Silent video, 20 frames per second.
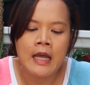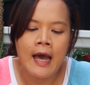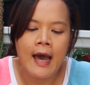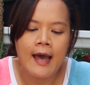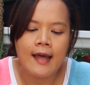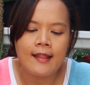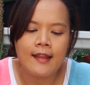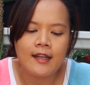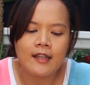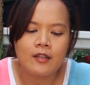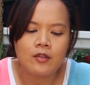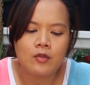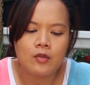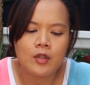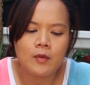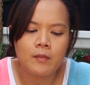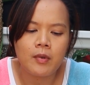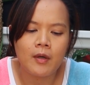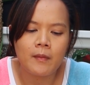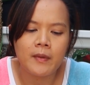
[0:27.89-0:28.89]
I like
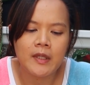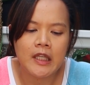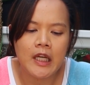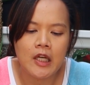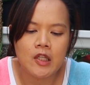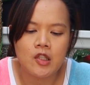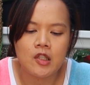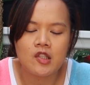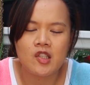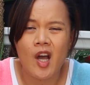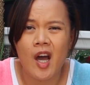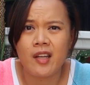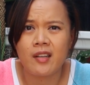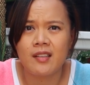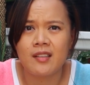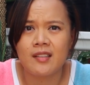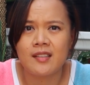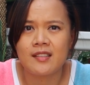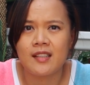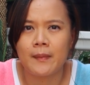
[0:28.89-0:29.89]
doing propagation not
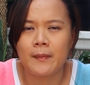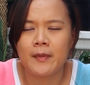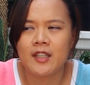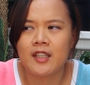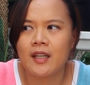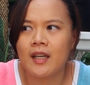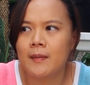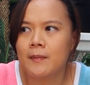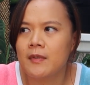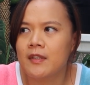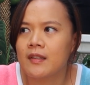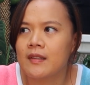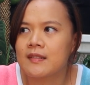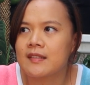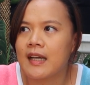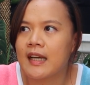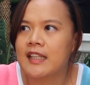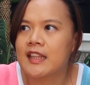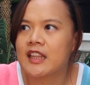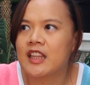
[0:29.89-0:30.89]
on the summertime
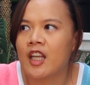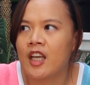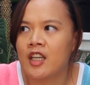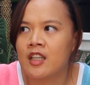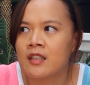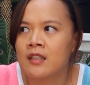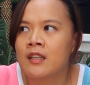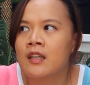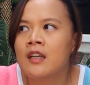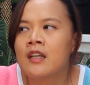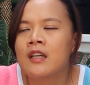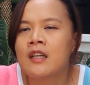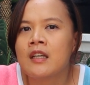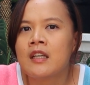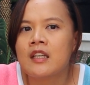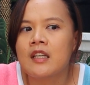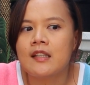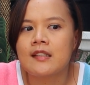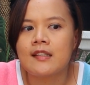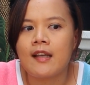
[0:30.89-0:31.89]
because I think
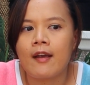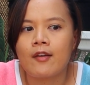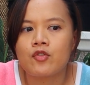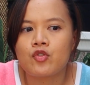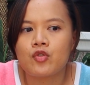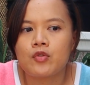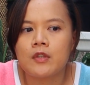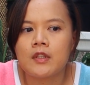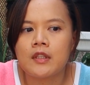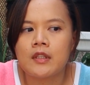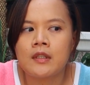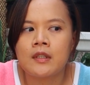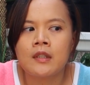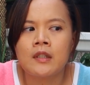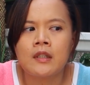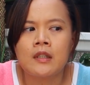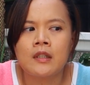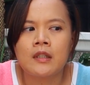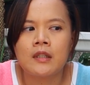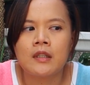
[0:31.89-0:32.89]
it's actually
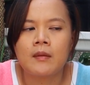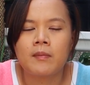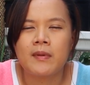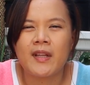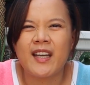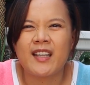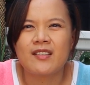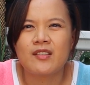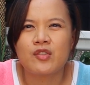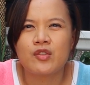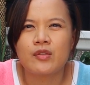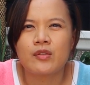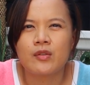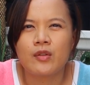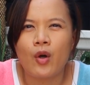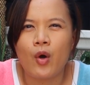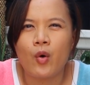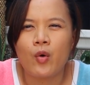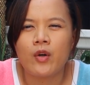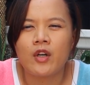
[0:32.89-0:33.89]
the plant
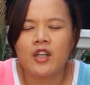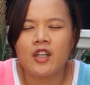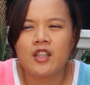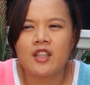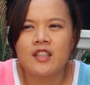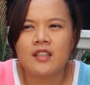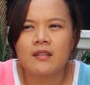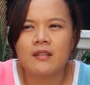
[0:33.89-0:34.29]
slower.